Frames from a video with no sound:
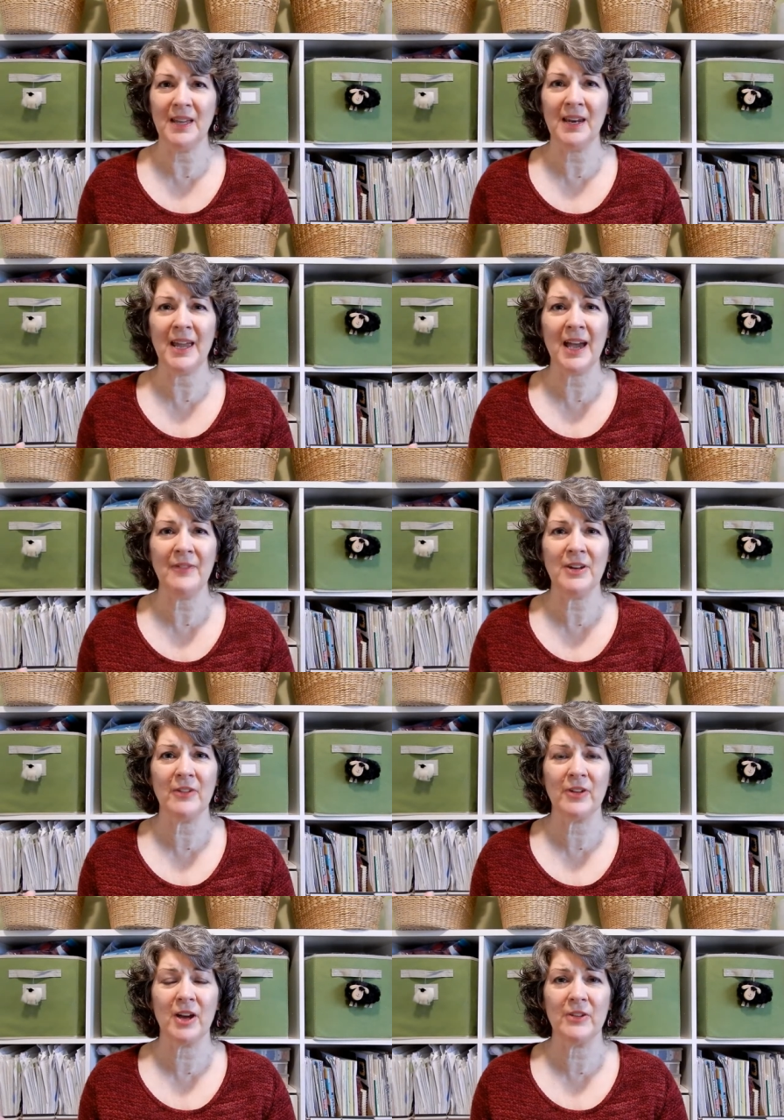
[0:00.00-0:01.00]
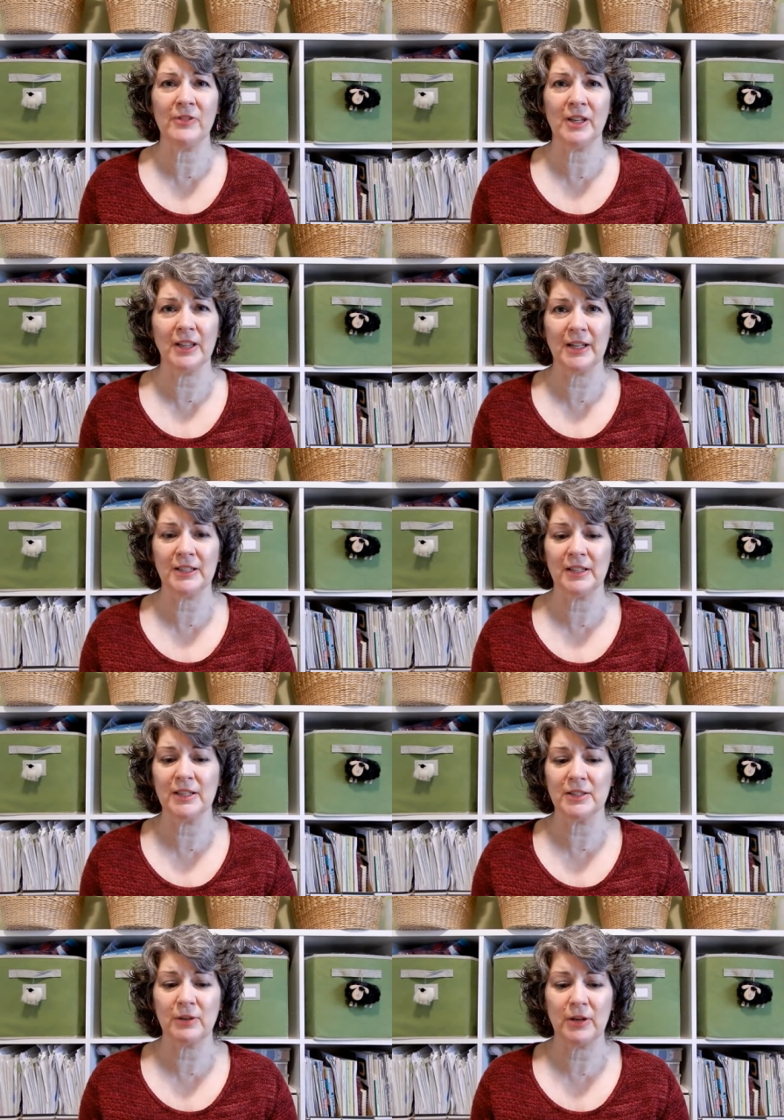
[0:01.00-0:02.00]
and I haven't. I've kind of neglected
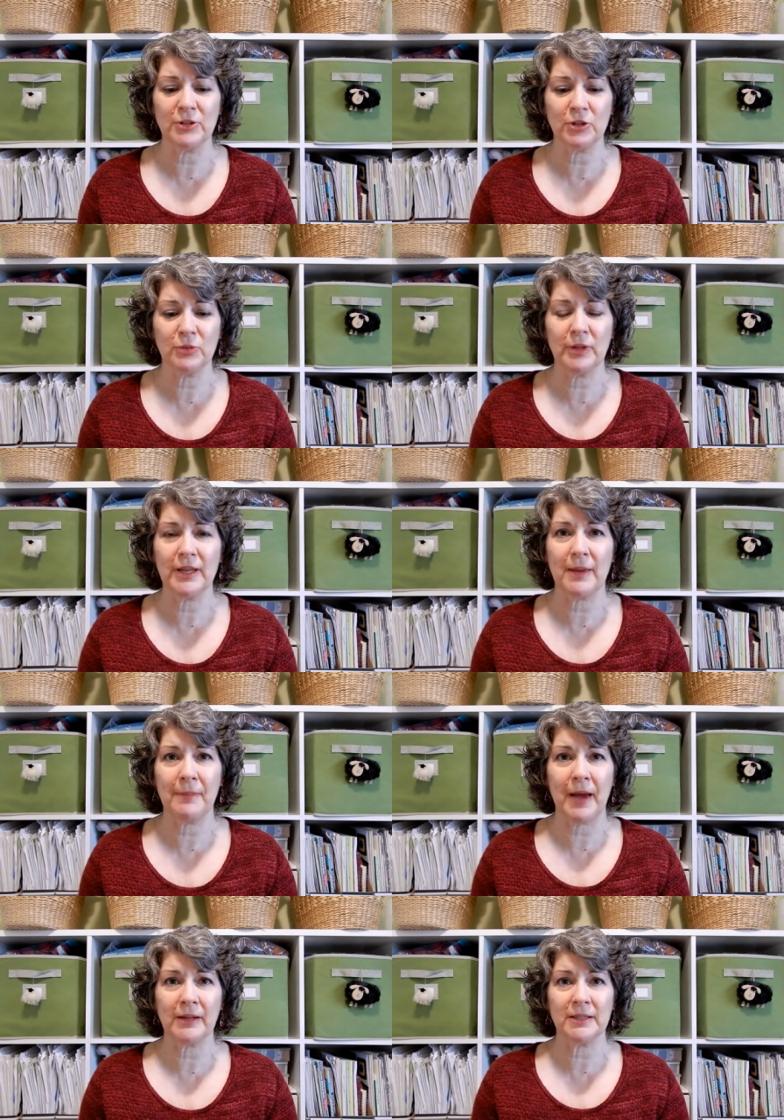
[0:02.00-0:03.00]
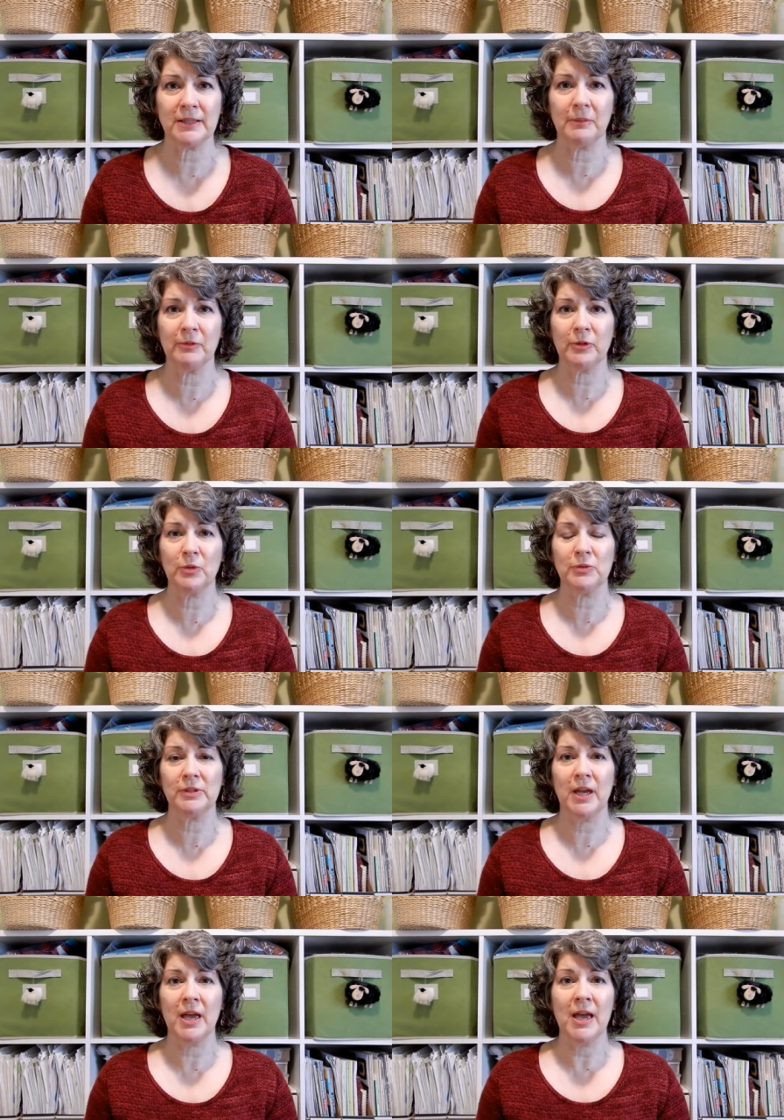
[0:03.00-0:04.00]
it, so I should really get back to some of those